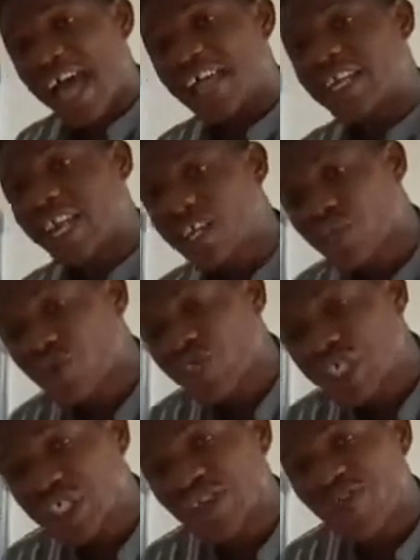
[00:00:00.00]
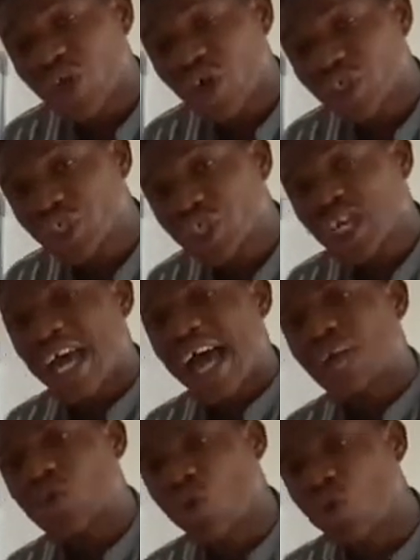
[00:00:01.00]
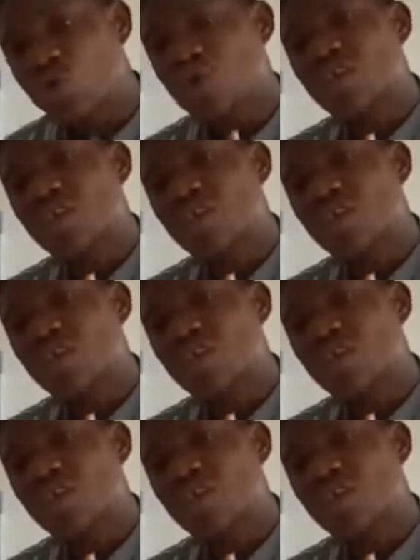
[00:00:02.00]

and the excretion of water, and also